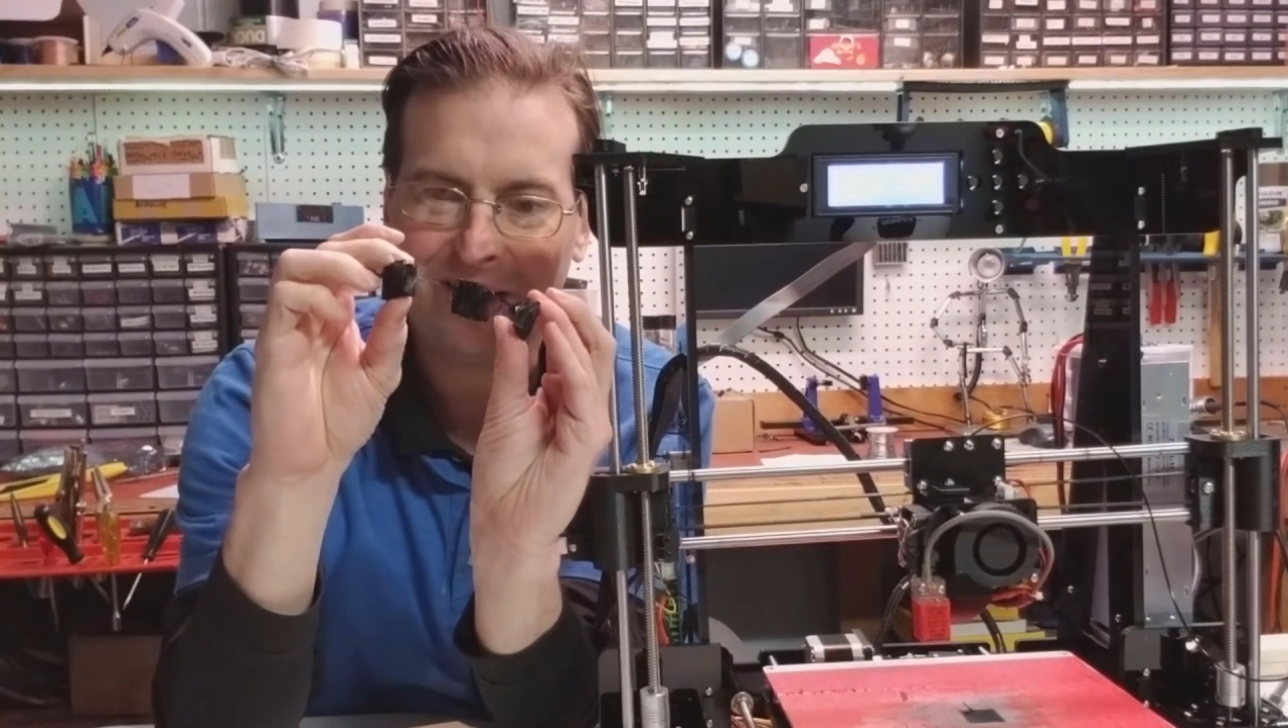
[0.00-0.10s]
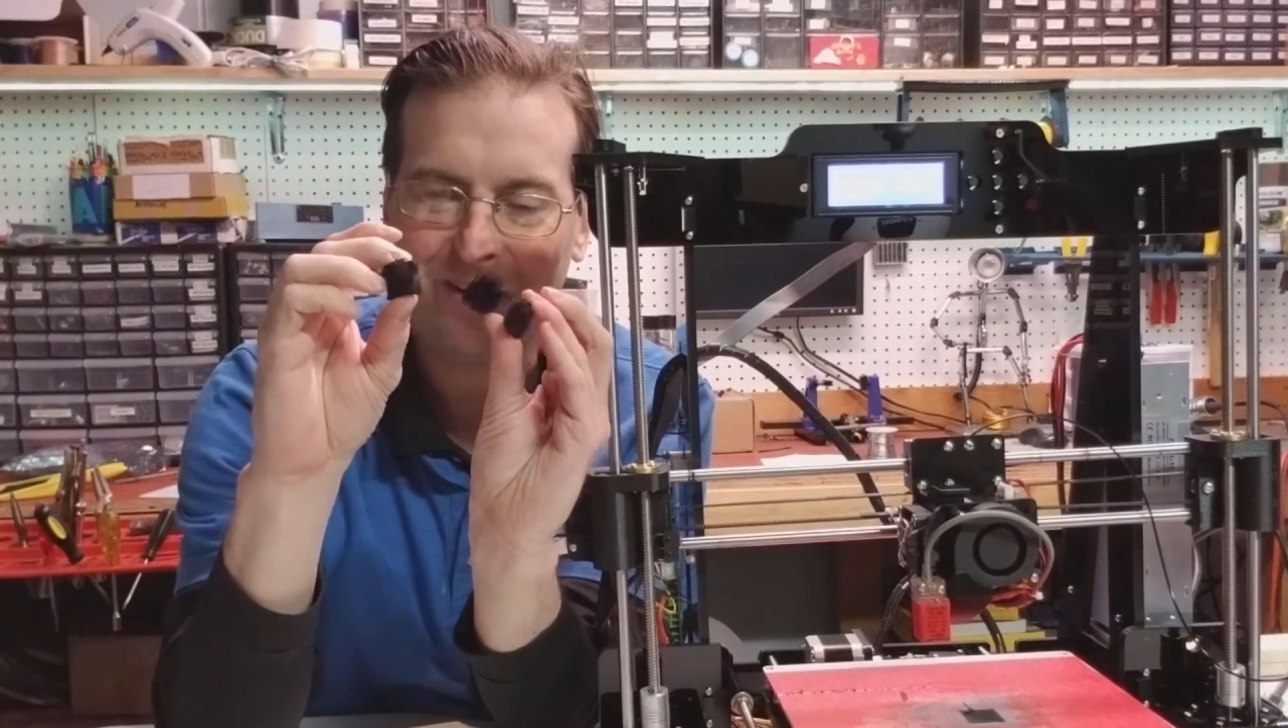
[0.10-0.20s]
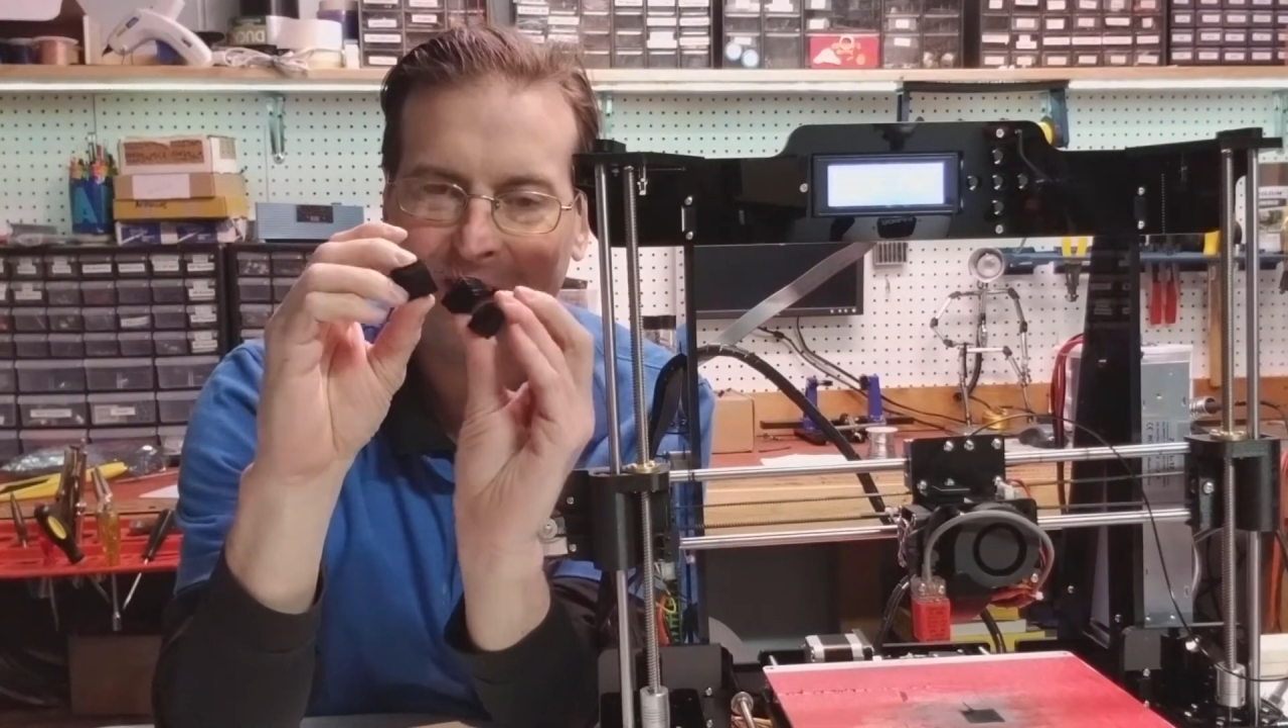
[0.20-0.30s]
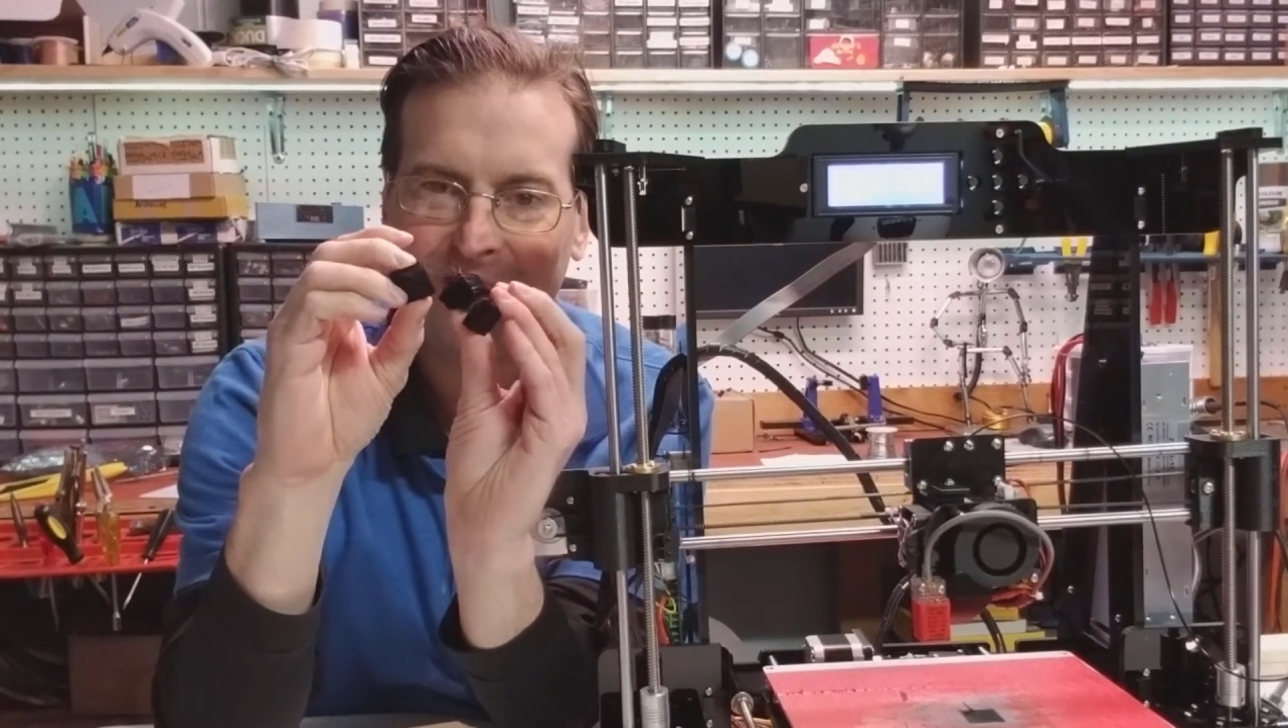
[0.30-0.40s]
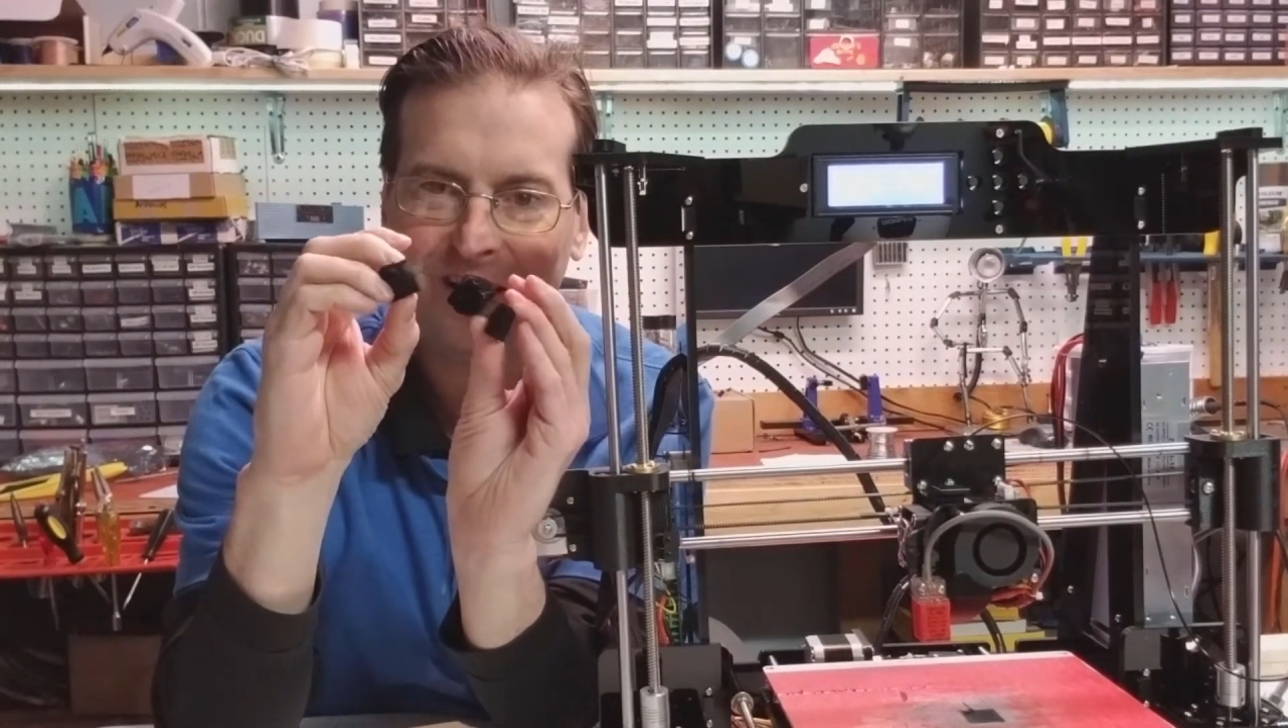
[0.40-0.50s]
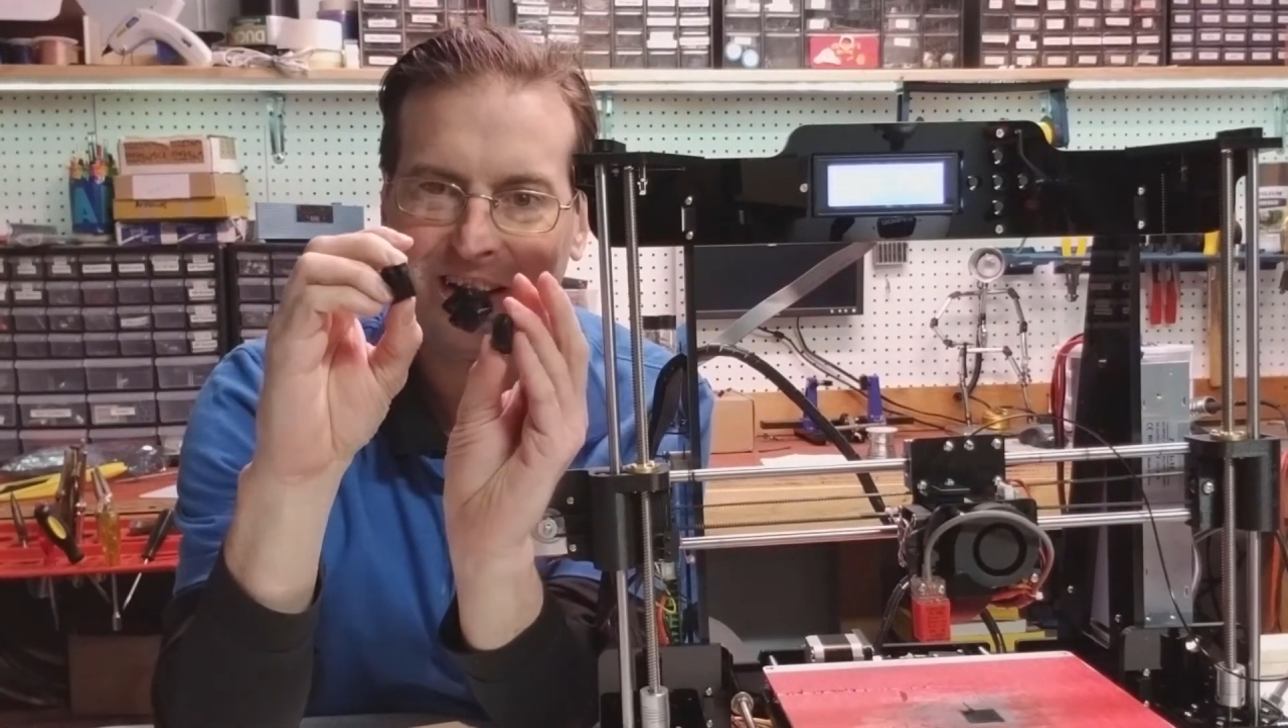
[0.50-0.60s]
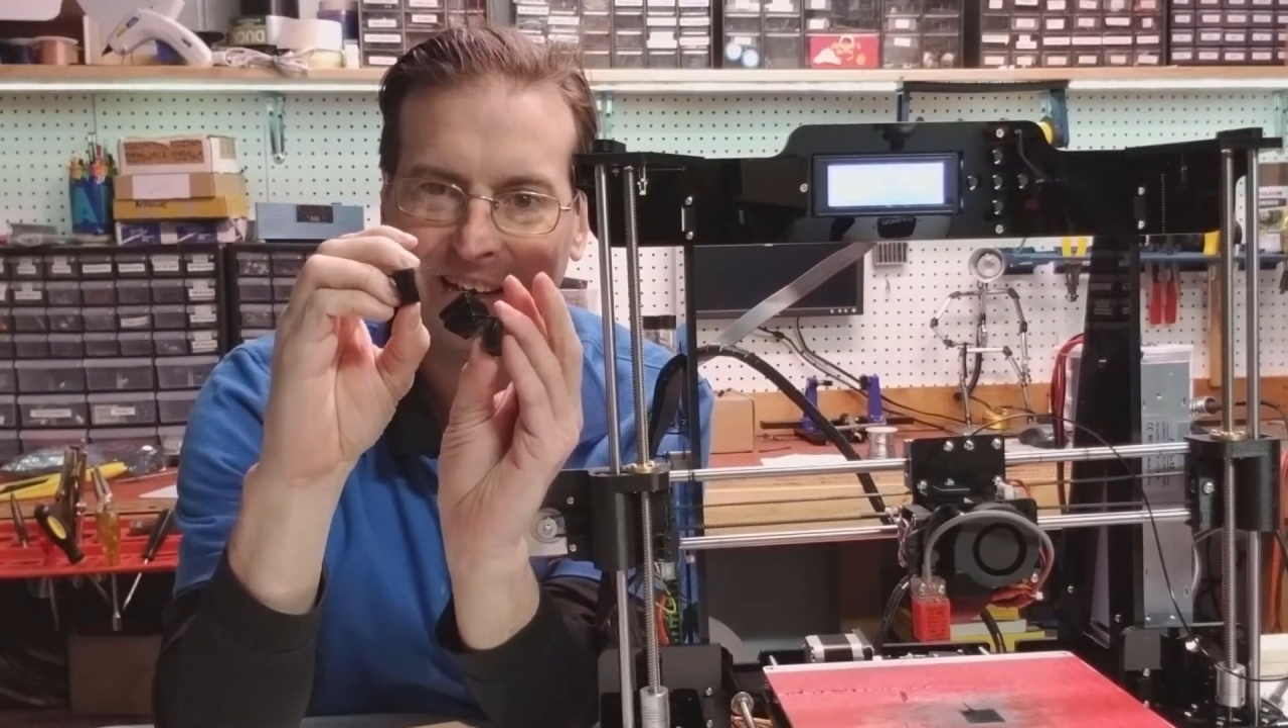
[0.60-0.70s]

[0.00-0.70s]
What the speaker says: all.